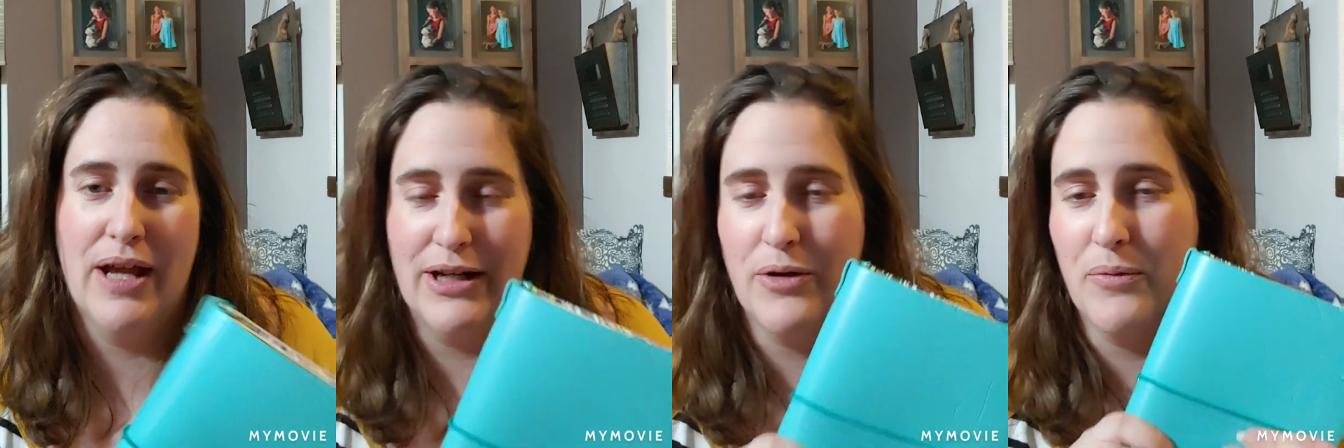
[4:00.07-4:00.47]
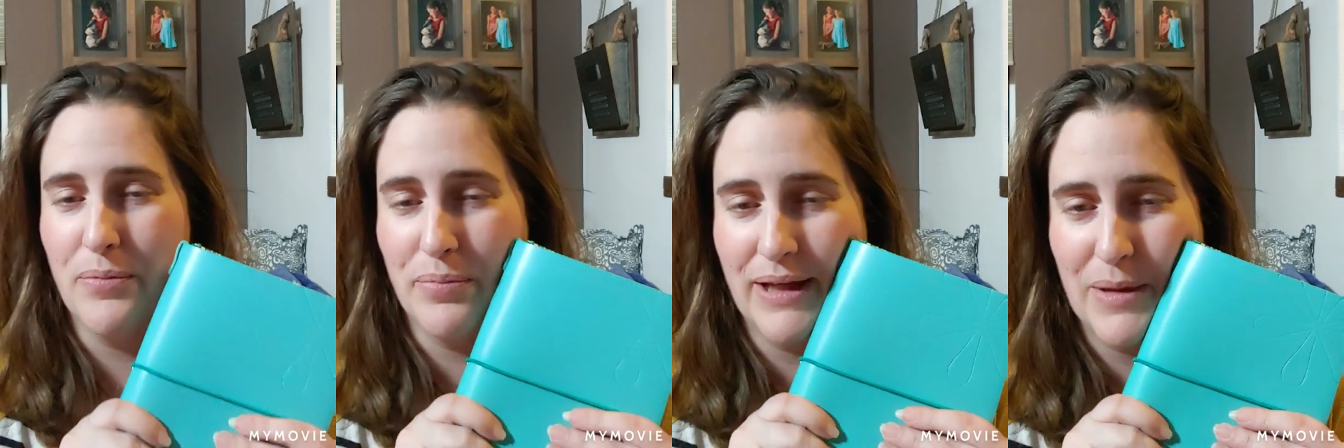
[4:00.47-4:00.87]
I know
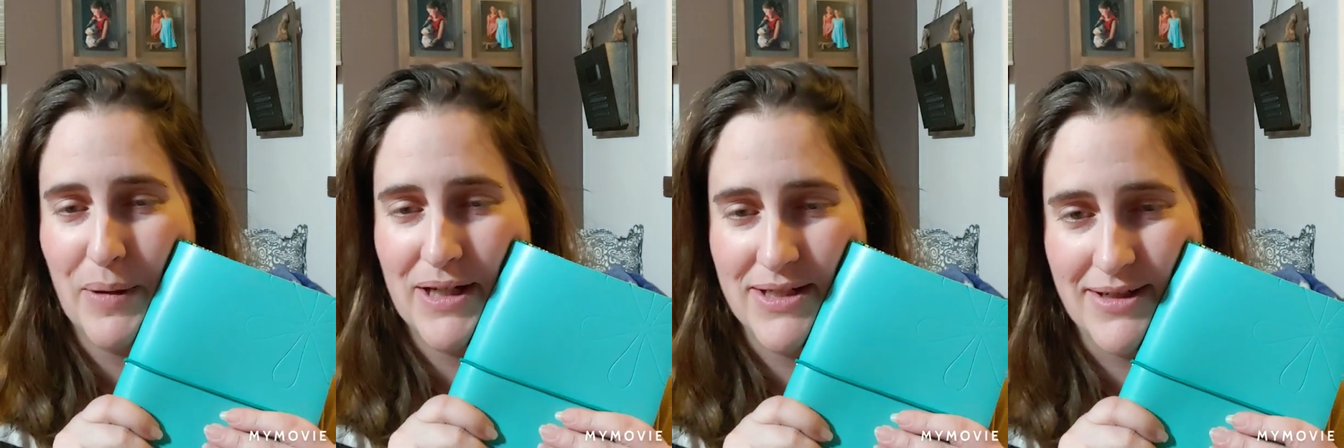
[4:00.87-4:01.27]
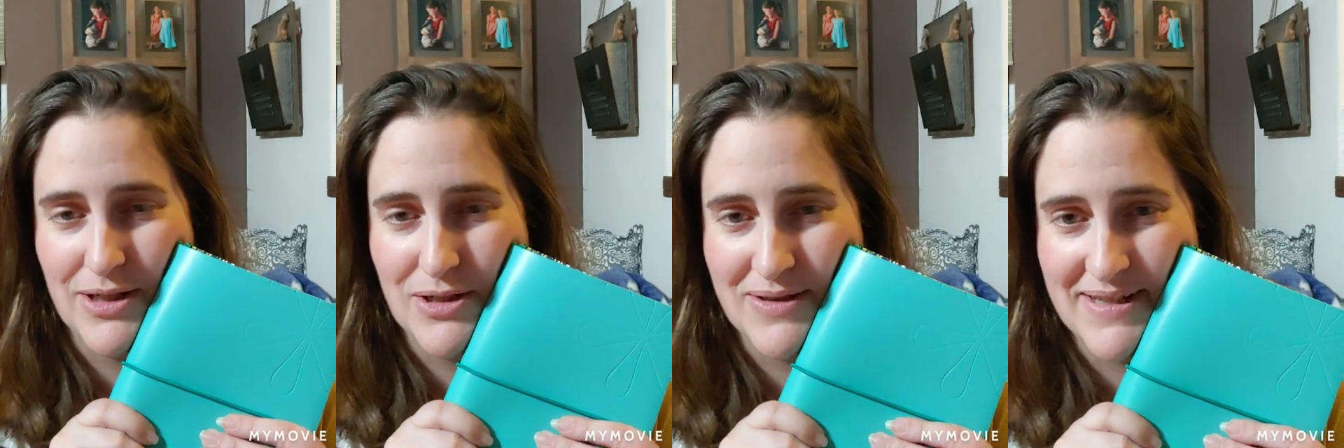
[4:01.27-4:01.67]
blank pages
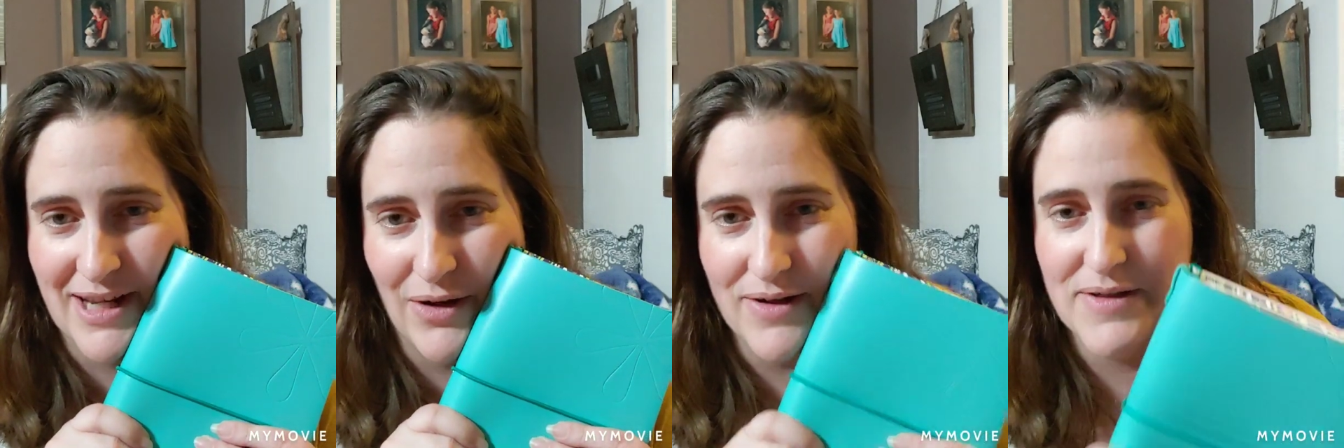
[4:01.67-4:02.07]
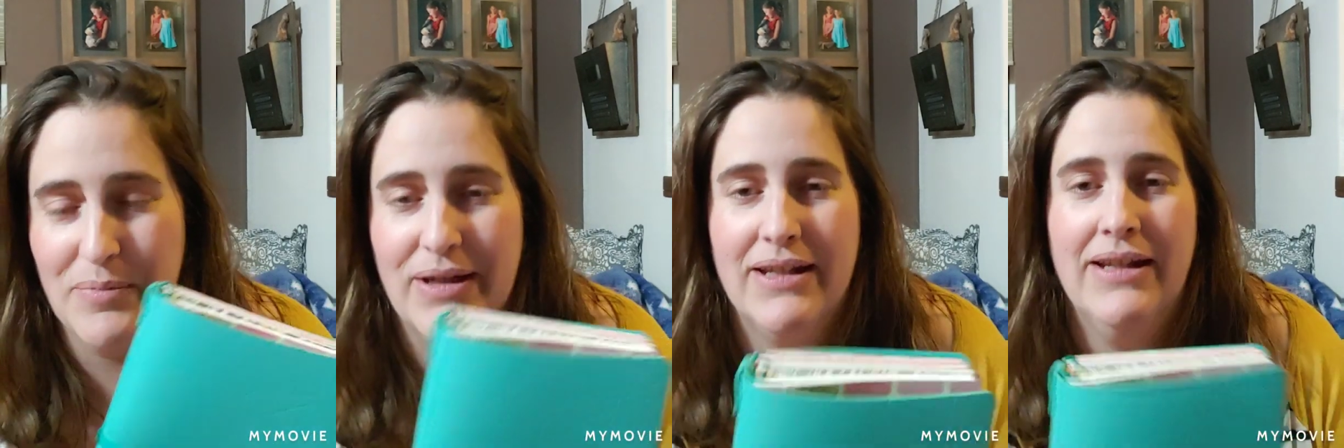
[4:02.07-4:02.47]
can scare us,
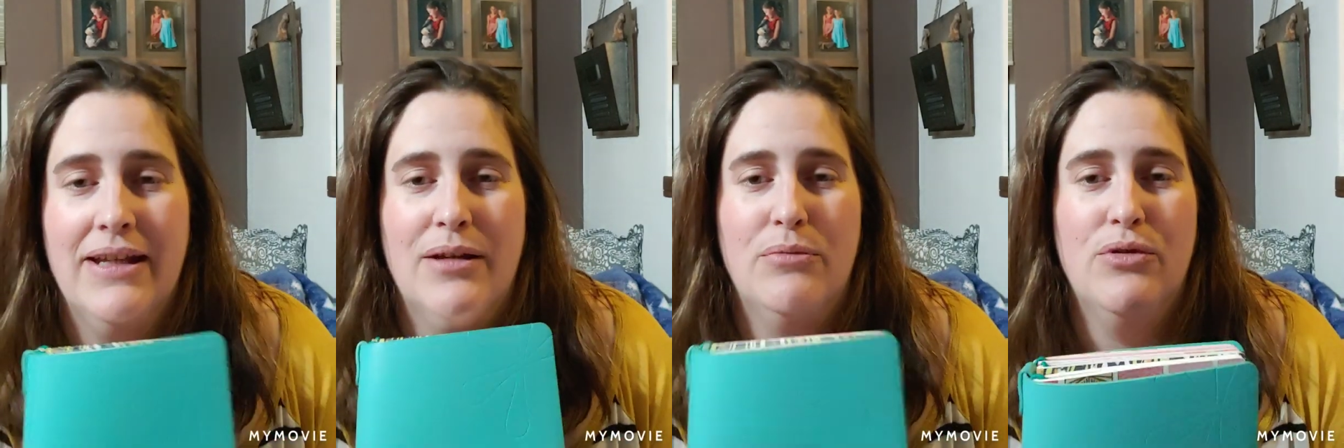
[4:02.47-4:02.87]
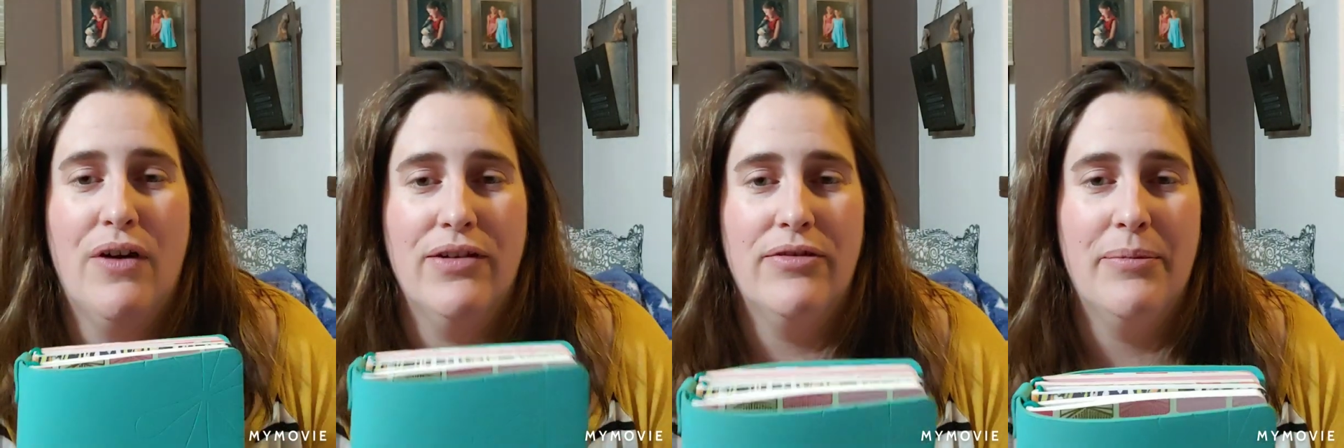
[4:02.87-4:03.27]
but move
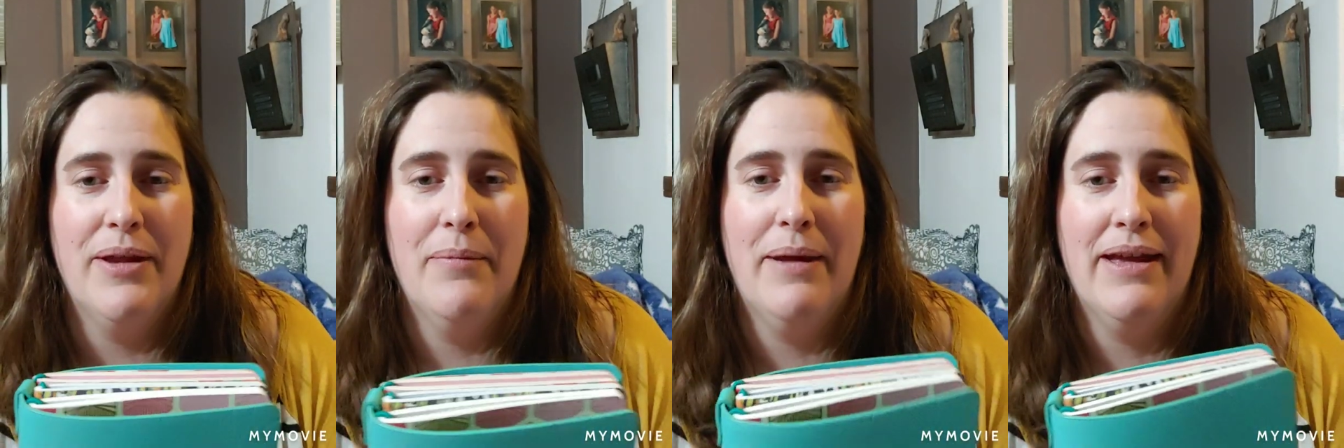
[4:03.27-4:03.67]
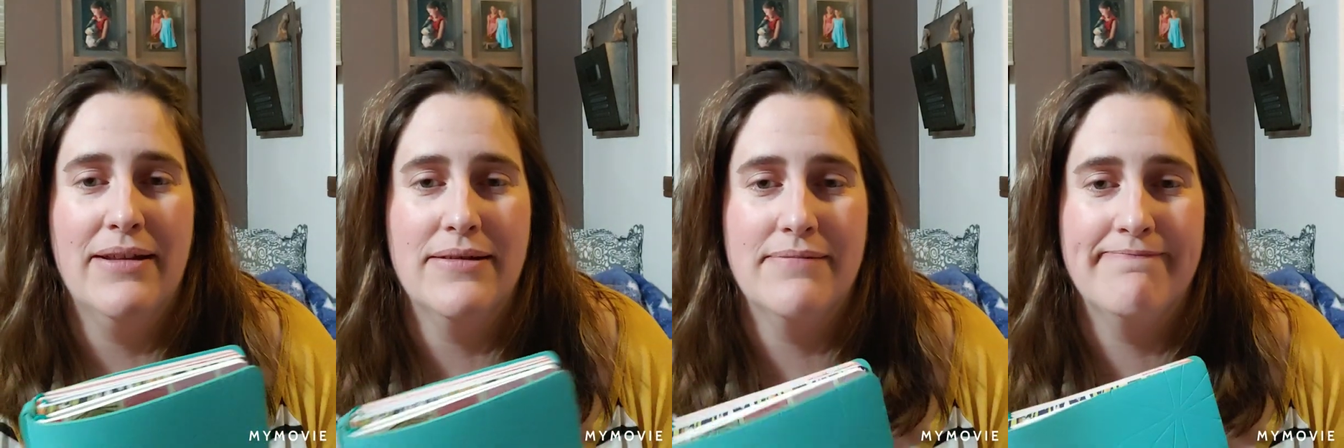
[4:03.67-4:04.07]
on from them
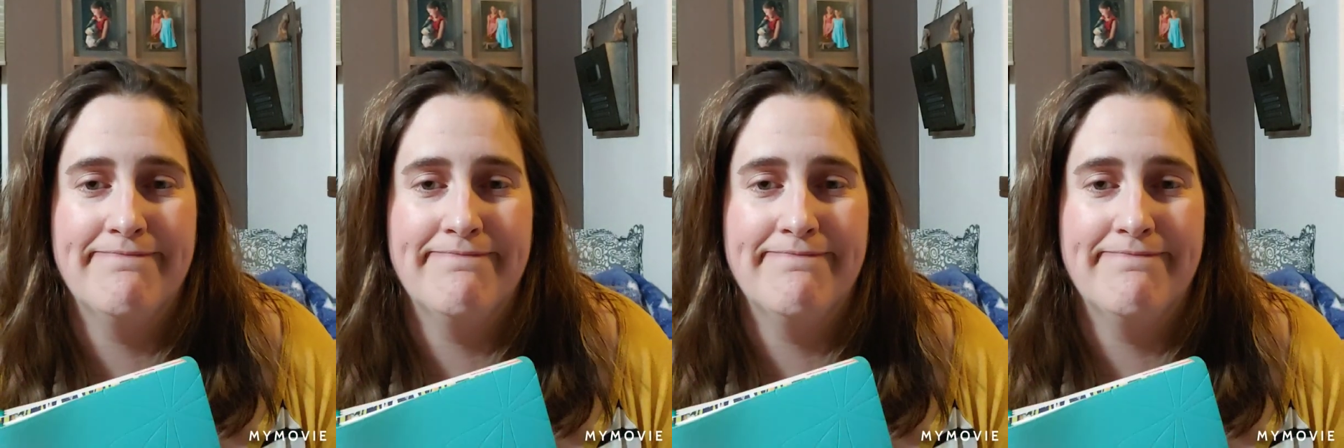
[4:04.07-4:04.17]
and